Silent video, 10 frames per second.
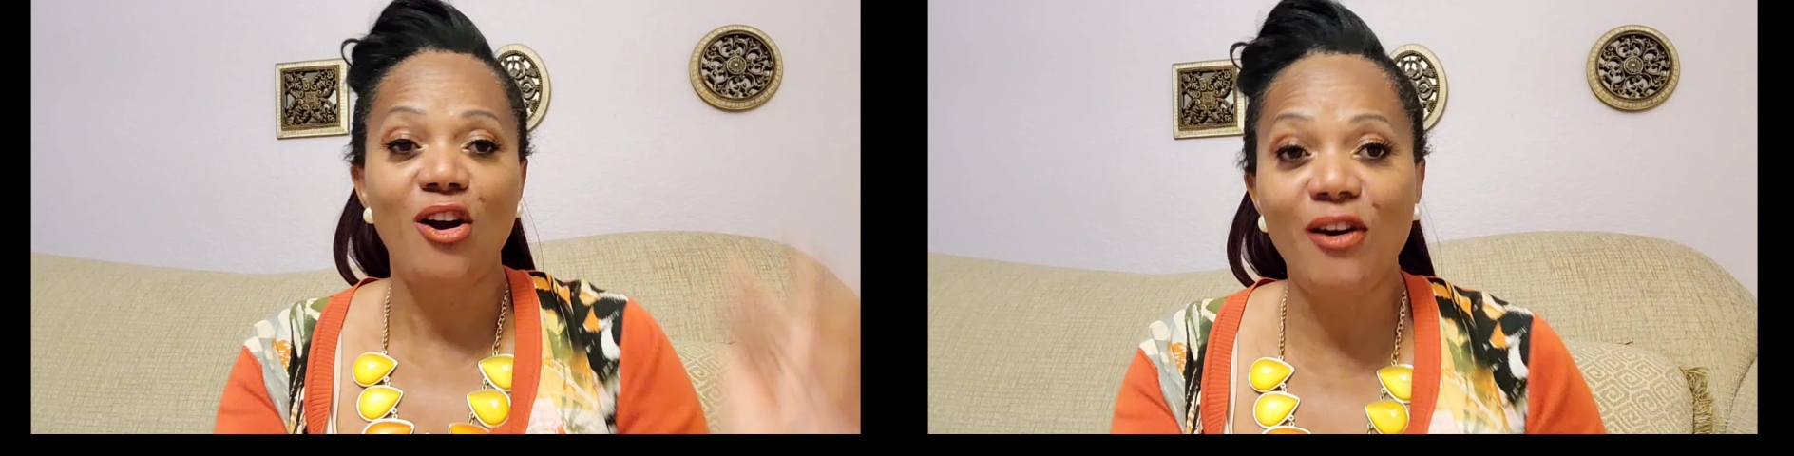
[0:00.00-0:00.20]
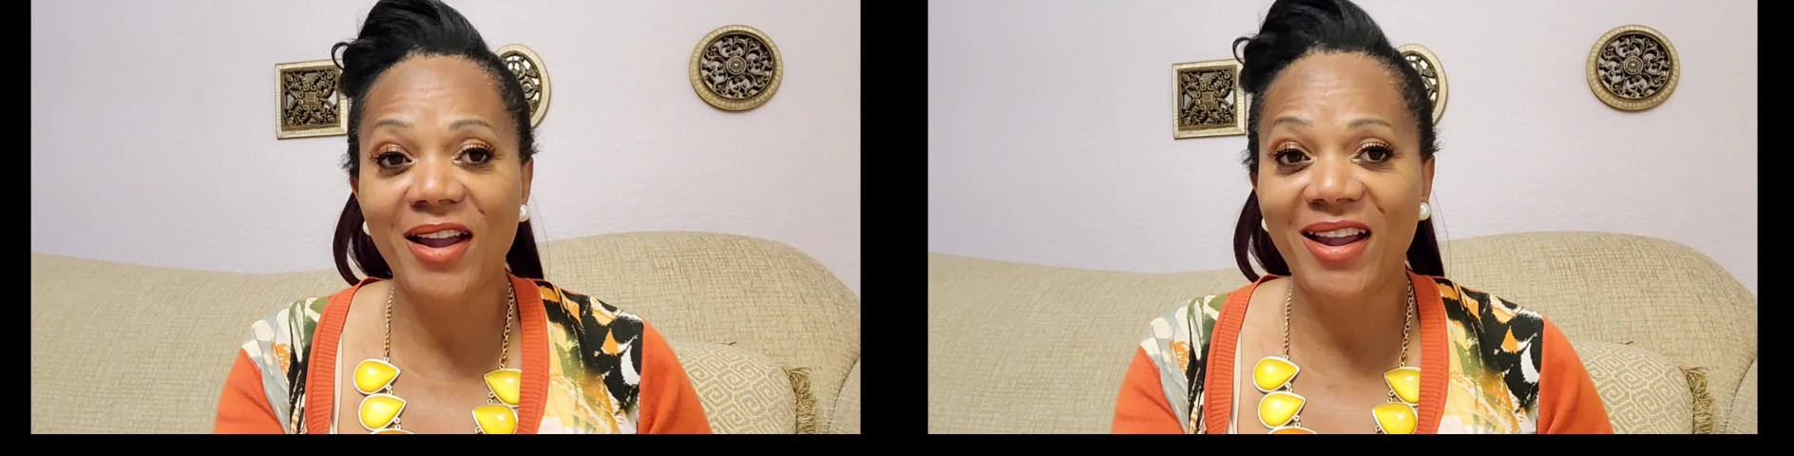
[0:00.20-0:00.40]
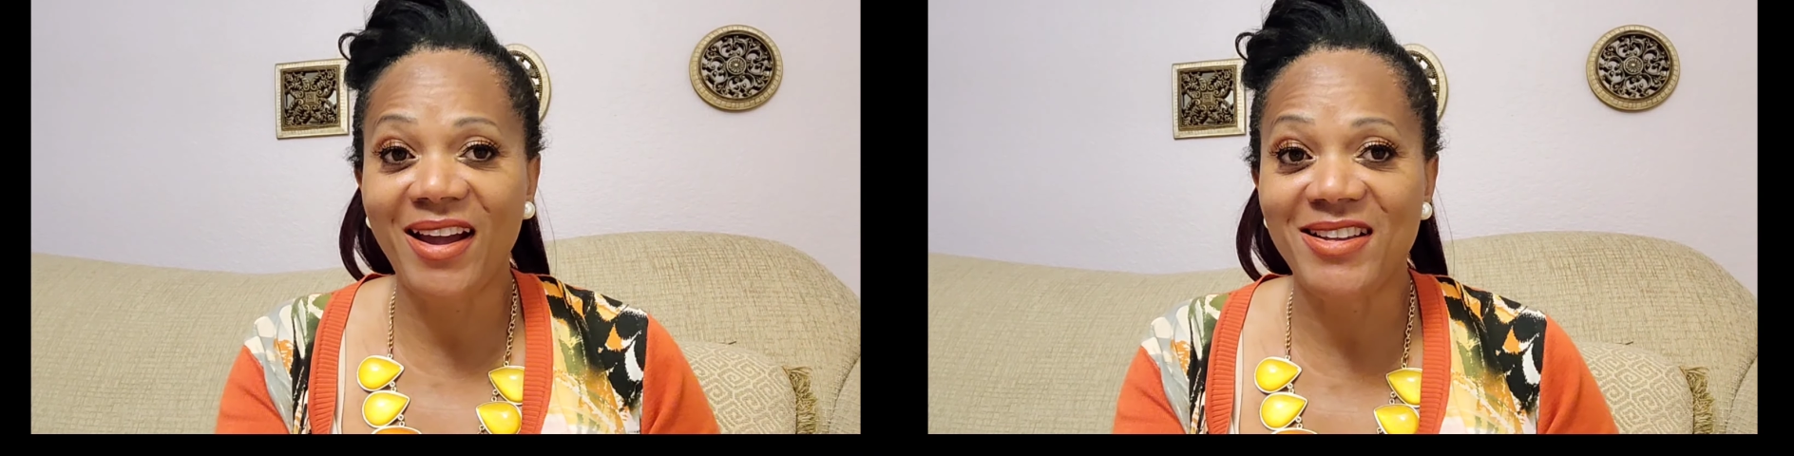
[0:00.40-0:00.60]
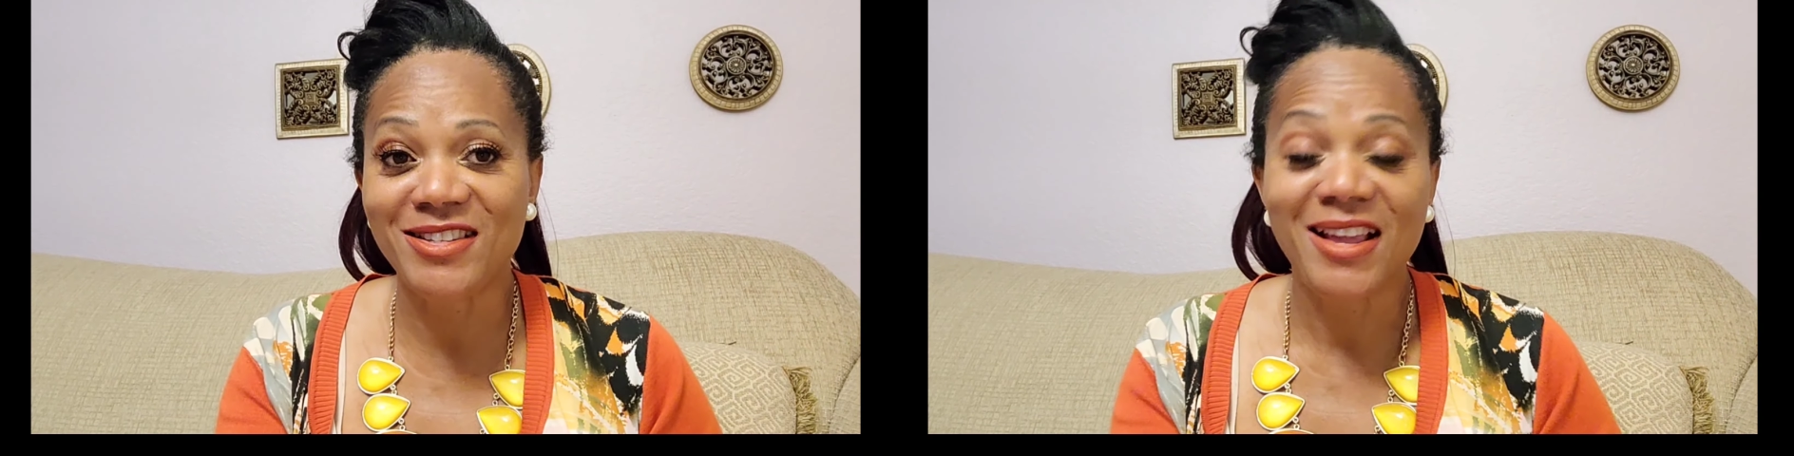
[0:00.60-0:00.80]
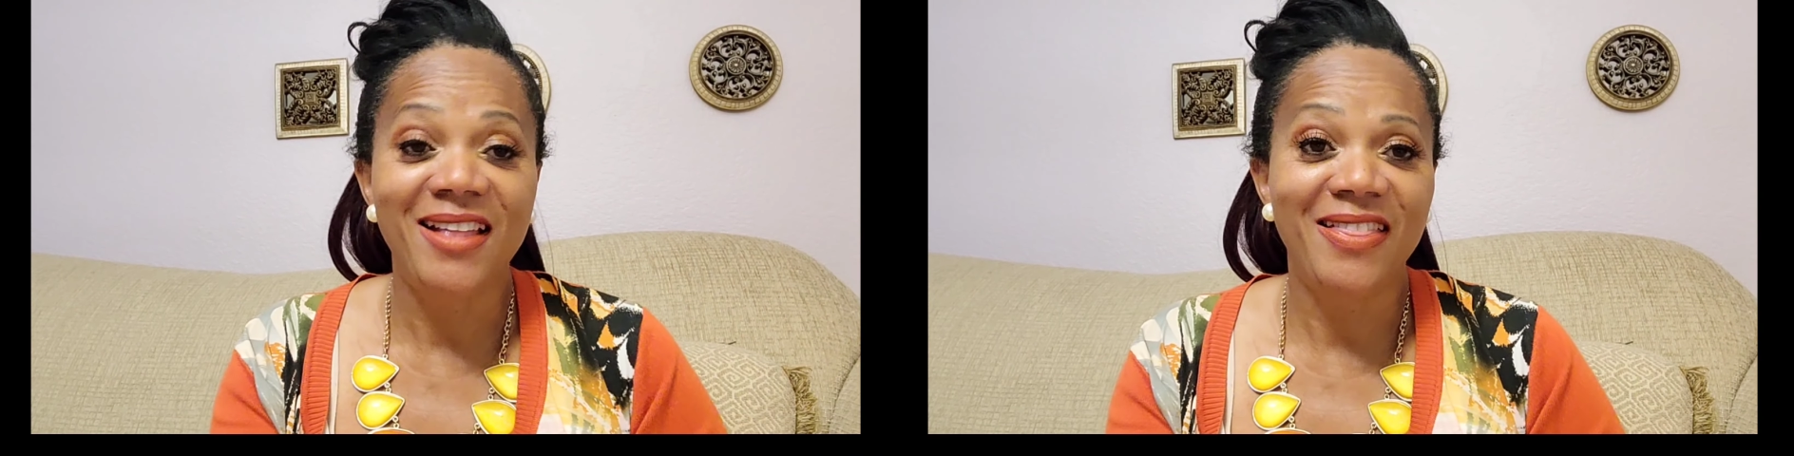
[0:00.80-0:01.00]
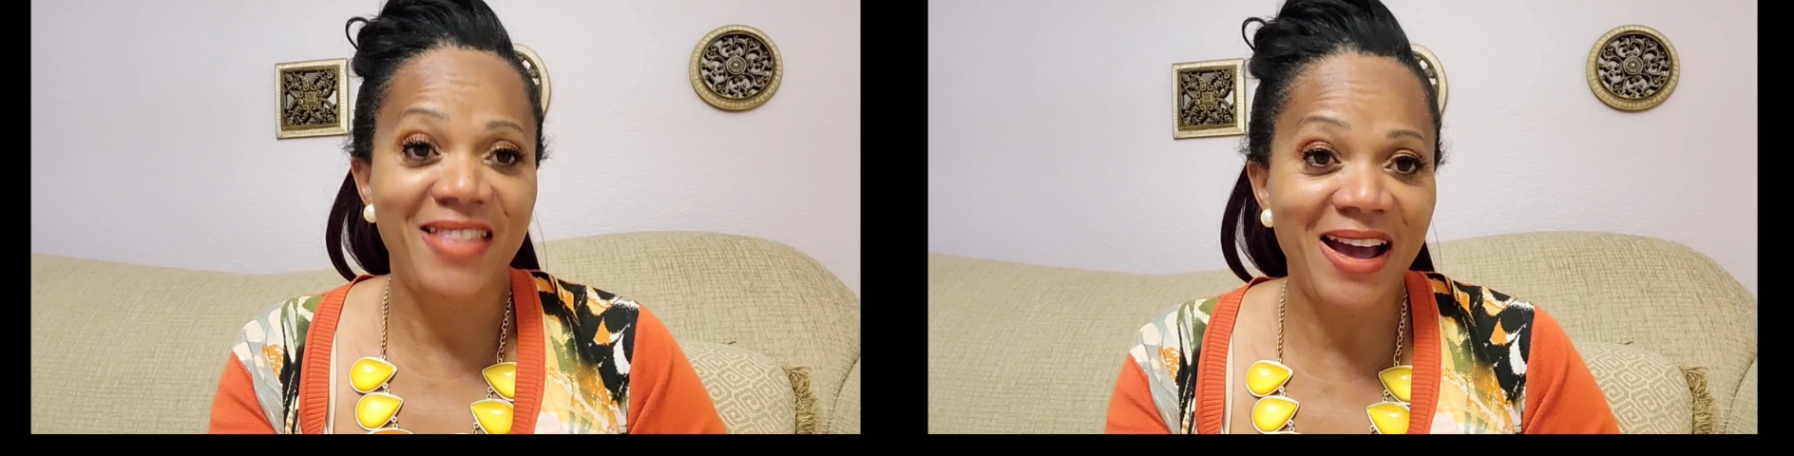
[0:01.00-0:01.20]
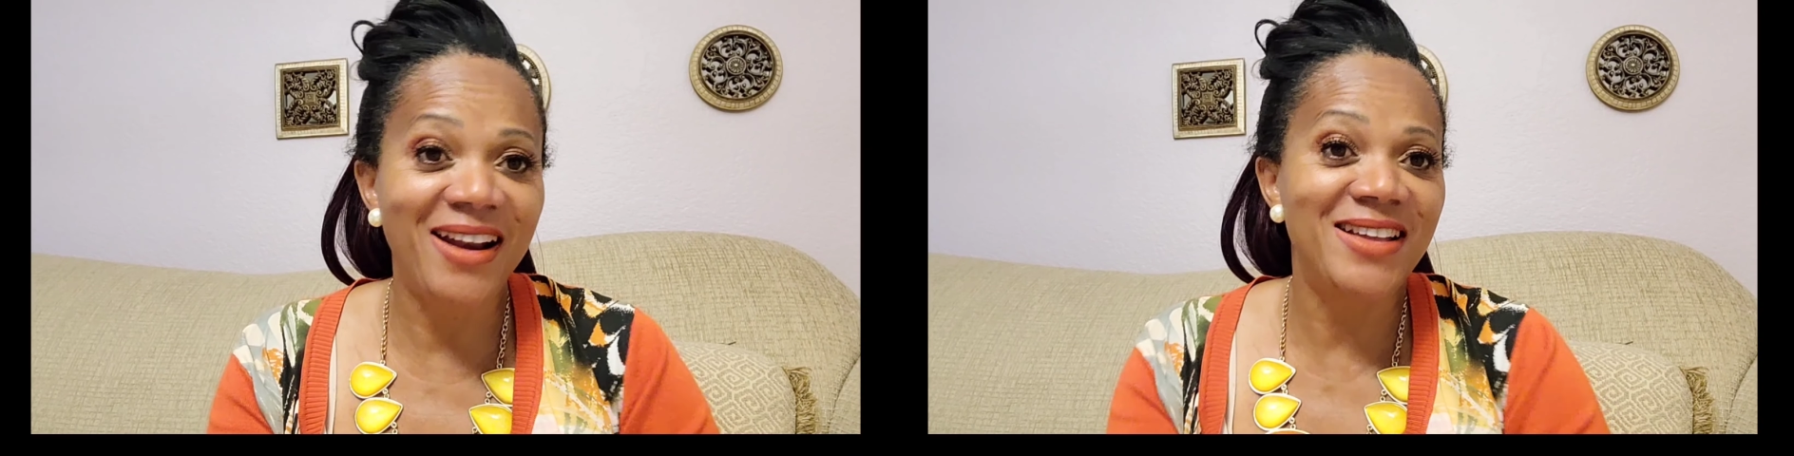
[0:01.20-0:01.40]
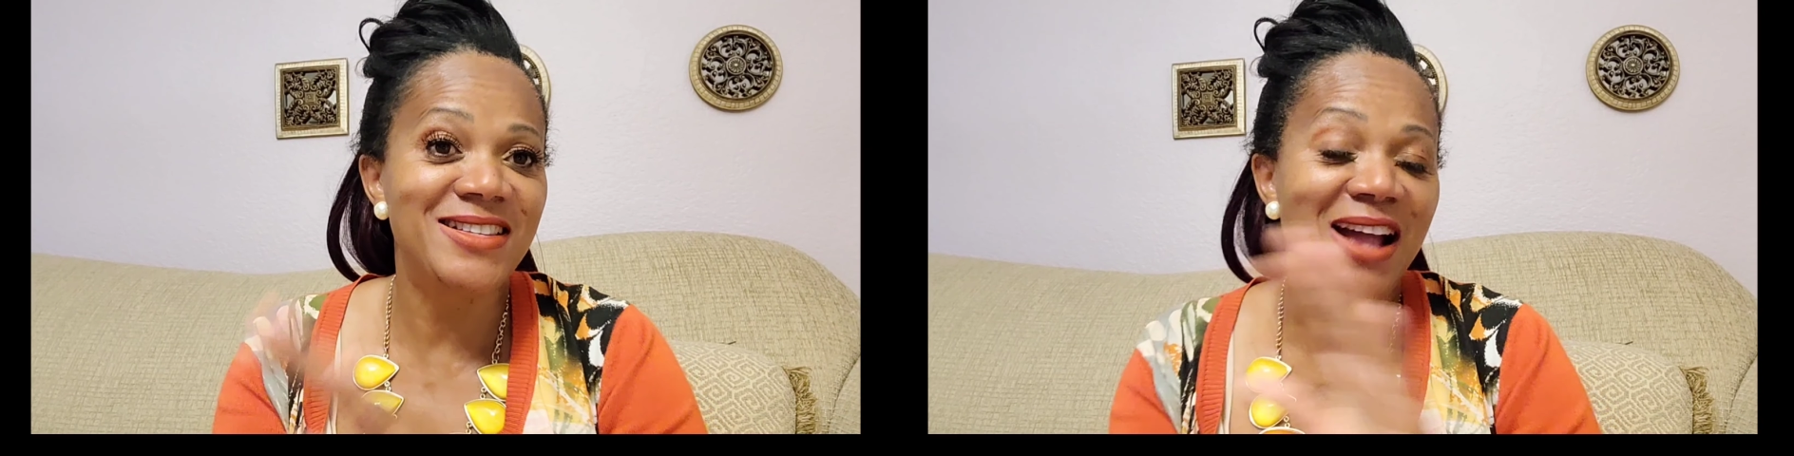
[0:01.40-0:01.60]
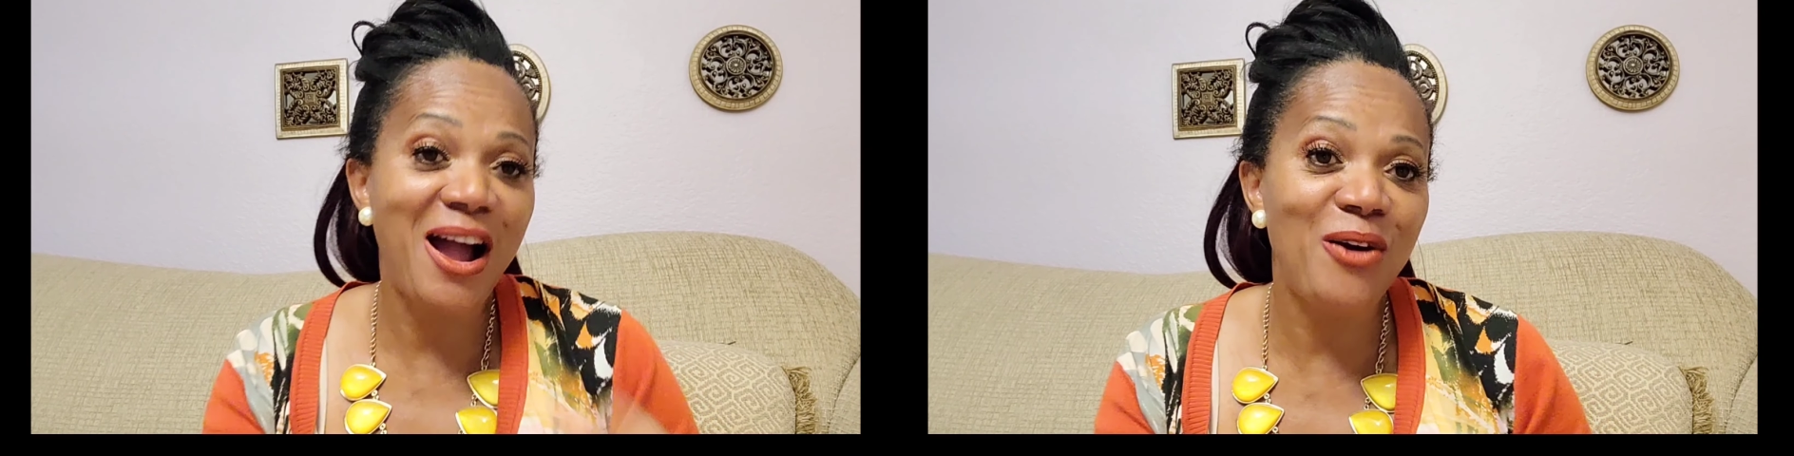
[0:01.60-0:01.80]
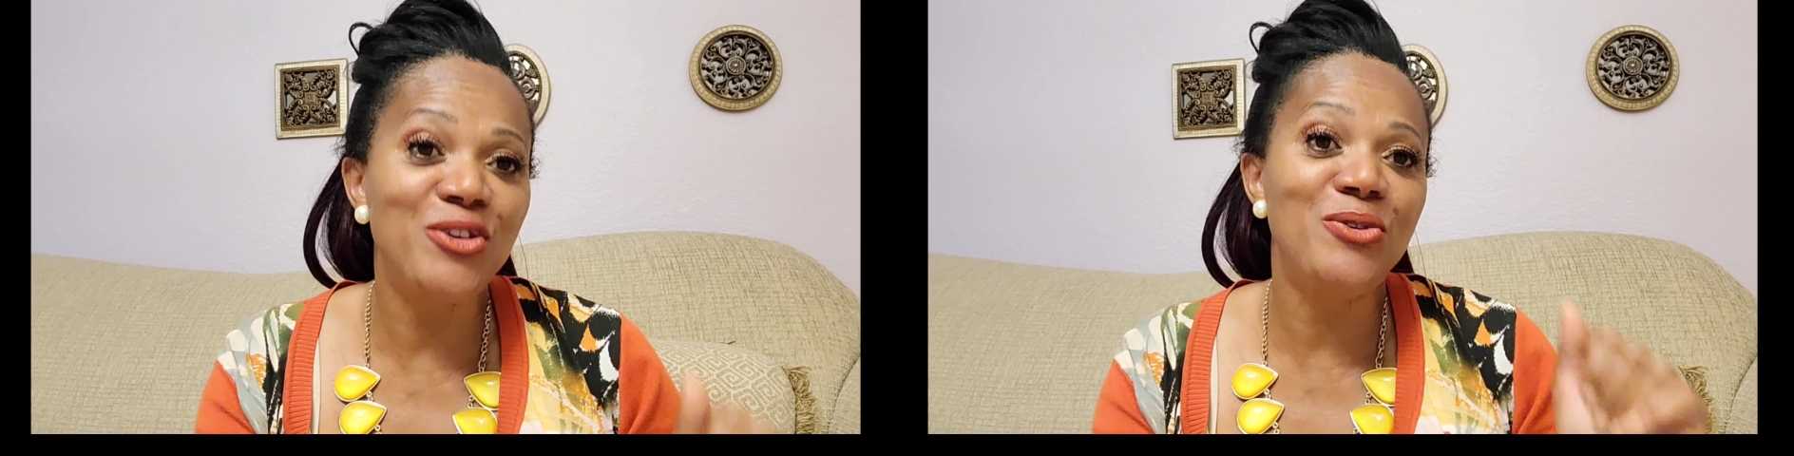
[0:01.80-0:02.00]
Okay, guys, that is
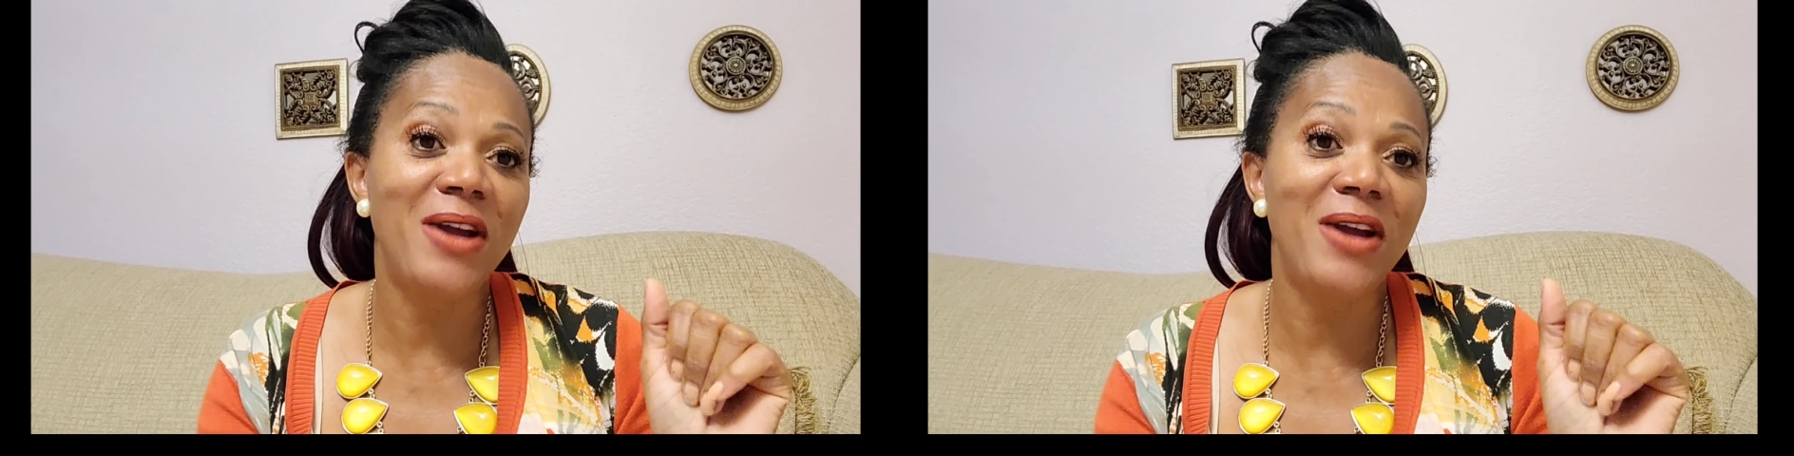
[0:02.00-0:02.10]
how you